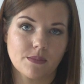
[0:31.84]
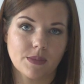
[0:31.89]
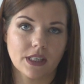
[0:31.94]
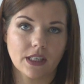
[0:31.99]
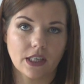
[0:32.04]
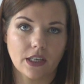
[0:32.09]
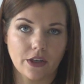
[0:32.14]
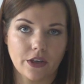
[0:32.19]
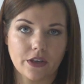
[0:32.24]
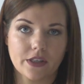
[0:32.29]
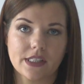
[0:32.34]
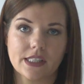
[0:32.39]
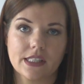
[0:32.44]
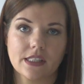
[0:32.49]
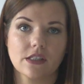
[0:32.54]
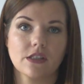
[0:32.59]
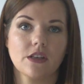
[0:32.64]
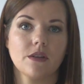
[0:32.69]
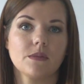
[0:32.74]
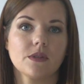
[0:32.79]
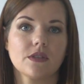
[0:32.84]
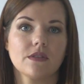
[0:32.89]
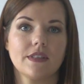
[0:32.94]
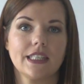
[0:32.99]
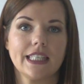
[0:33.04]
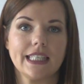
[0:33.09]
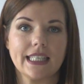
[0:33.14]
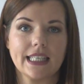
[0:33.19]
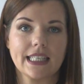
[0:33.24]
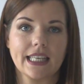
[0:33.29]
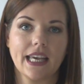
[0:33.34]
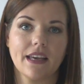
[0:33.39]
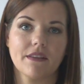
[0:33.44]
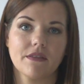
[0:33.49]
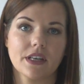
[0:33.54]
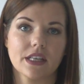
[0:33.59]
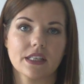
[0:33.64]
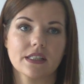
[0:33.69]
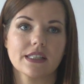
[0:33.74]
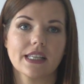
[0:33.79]
been closed in terms of leading
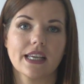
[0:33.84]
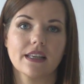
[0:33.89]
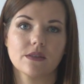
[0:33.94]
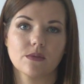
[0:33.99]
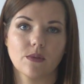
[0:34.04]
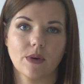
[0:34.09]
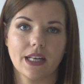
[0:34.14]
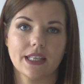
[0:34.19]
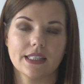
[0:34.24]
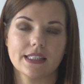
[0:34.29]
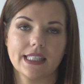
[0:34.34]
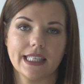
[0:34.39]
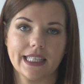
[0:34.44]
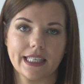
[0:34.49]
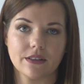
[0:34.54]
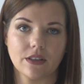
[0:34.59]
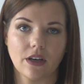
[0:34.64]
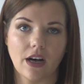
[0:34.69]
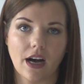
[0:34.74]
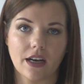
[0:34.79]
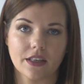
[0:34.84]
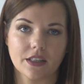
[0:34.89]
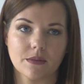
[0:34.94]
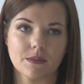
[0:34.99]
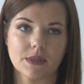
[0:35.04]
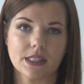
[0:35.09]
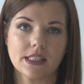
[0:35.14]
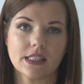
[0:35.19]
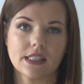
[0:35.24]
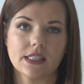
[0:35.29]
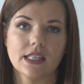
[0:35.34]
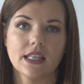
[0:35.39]
evidence as well as legal argument.